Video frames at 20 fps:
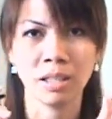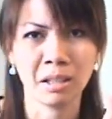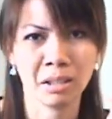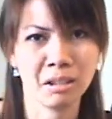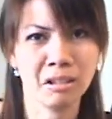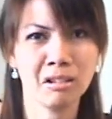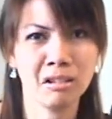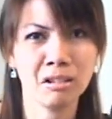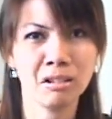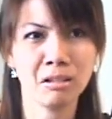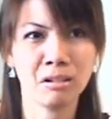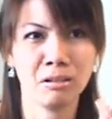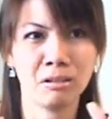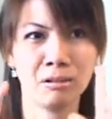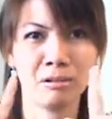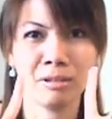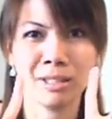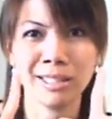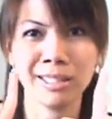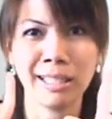like, ew,
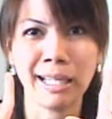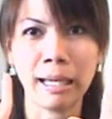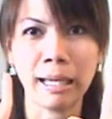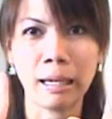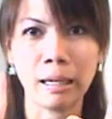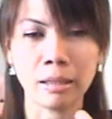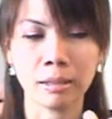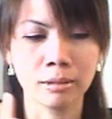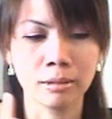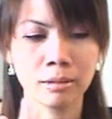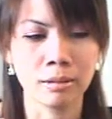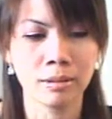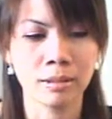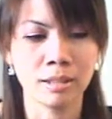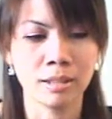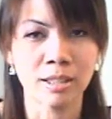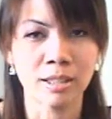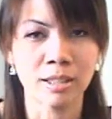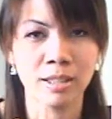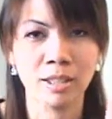what's that?
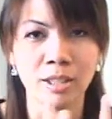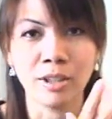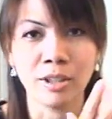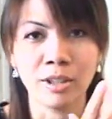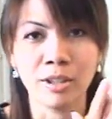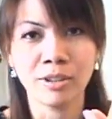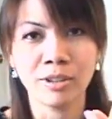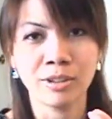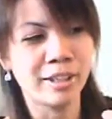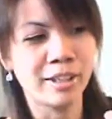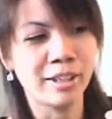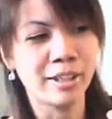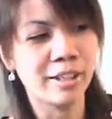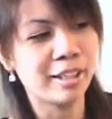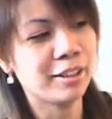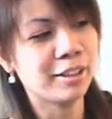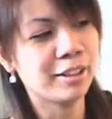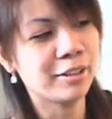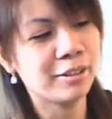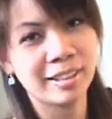You know,
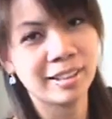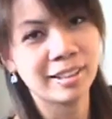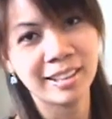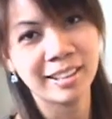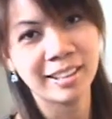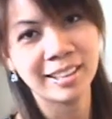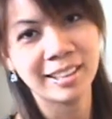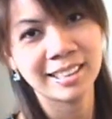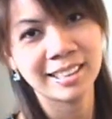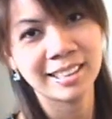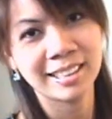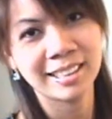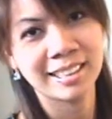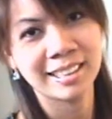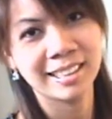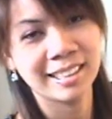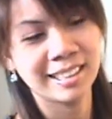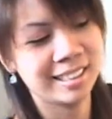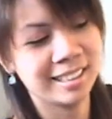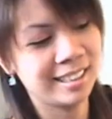her do
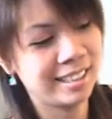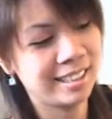this.